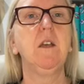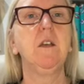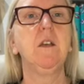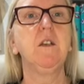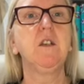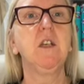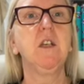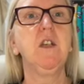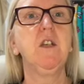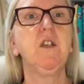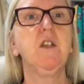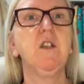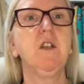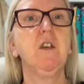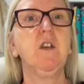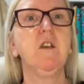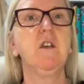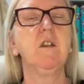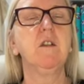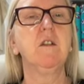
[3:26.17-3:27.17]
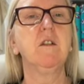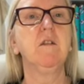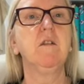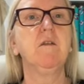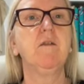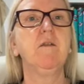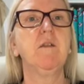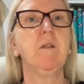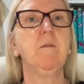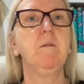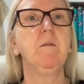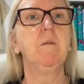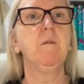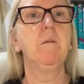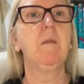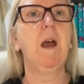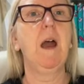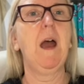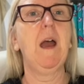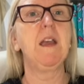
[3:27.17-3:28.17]
t-shirt from
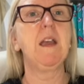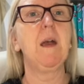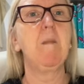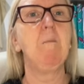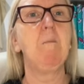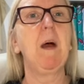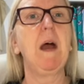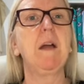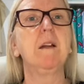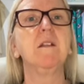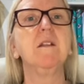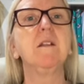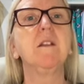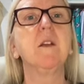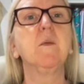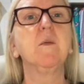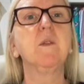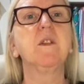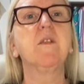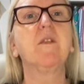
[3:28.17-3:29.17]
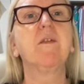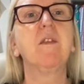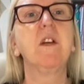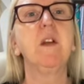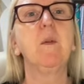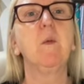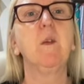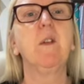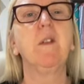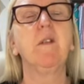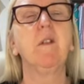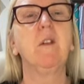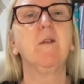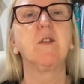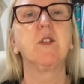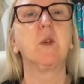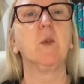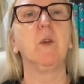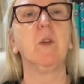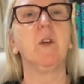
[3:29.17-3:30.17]
IM Patterns. It was free with Love
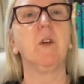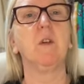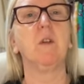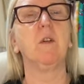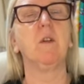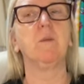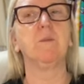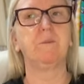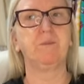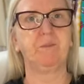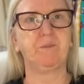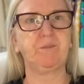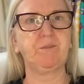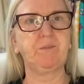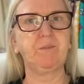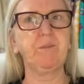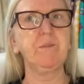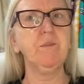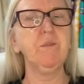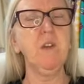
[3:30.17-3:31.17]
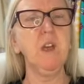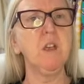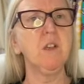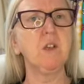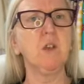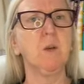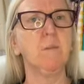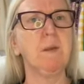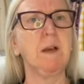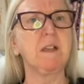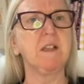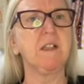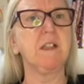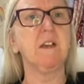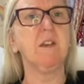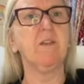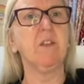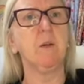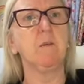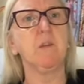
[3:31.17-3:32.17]
Sewing or Sewed Magazine
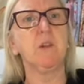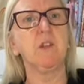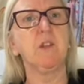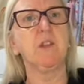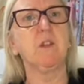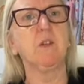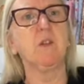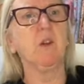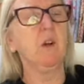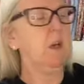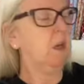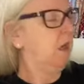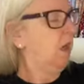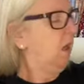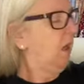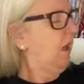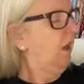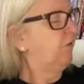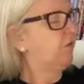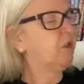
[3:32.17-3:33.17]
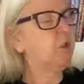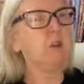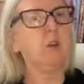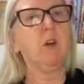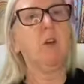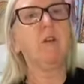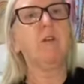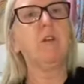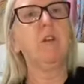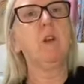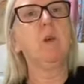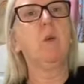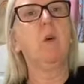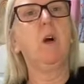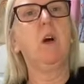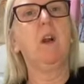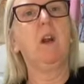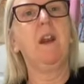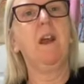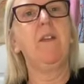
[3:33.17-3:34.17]
a few months ago. I've just got
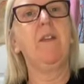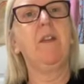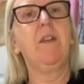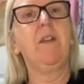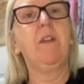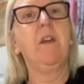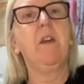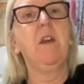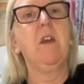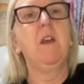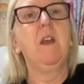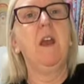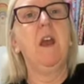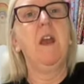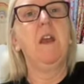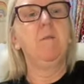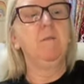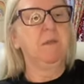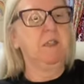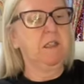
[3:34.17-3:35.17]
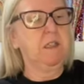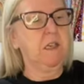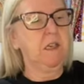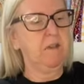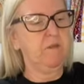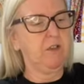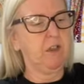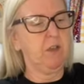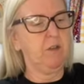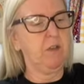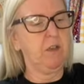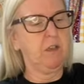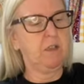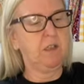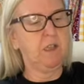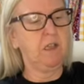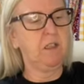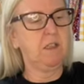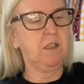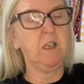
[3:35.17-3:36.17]
3/4 length sleeves on this.
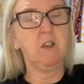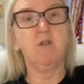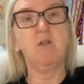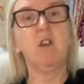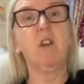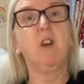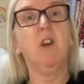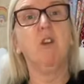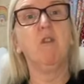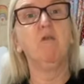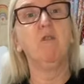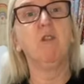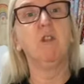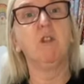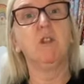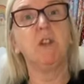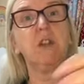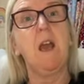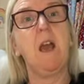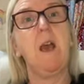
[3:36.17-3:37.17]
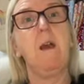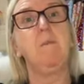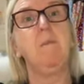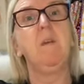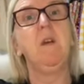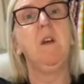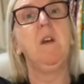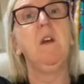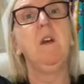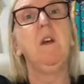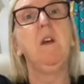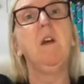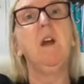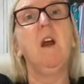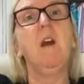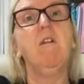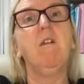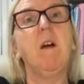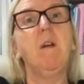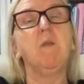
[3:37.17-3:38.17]
It's literally got a rolled hem
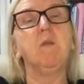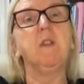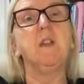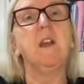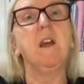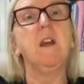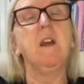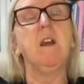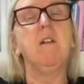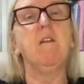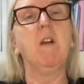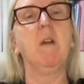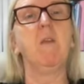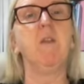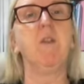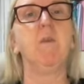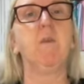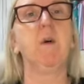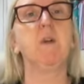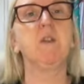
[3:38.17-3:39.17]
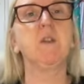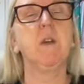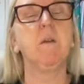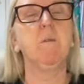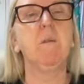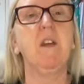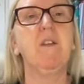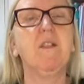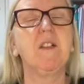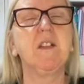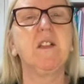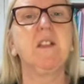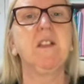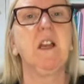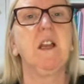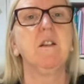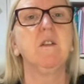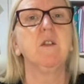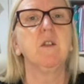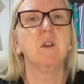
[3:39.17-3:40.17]
around it and around the bottom. If I
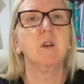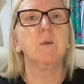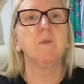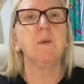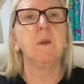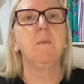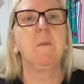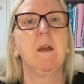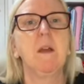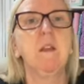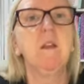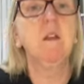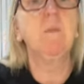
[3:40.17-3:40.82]
stand up, you might